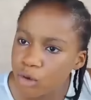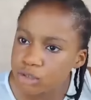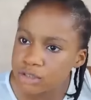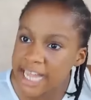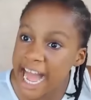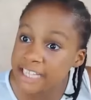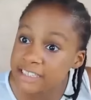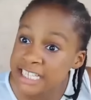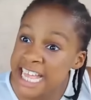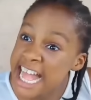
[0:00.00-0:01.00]
want,
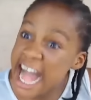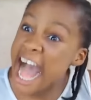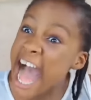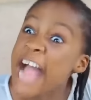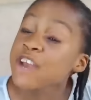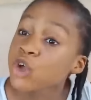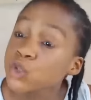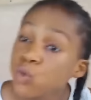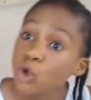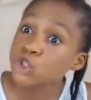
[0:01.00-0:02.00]
and I
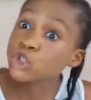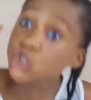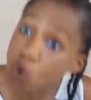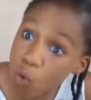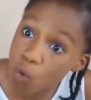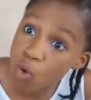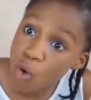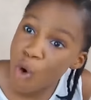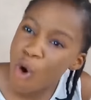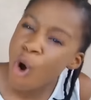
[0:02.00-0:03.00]
don't want you
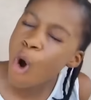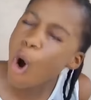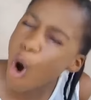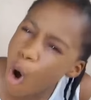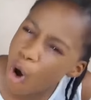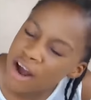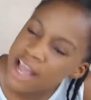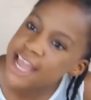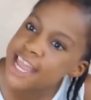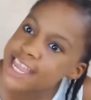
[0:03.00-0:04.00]

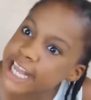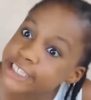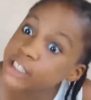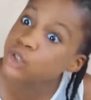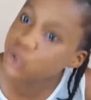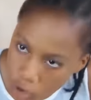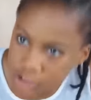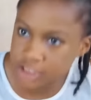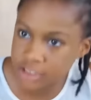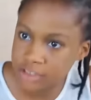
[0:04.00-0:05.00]
or Ikechi to
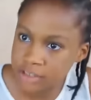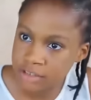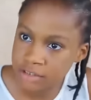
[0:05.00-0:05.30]
touch it.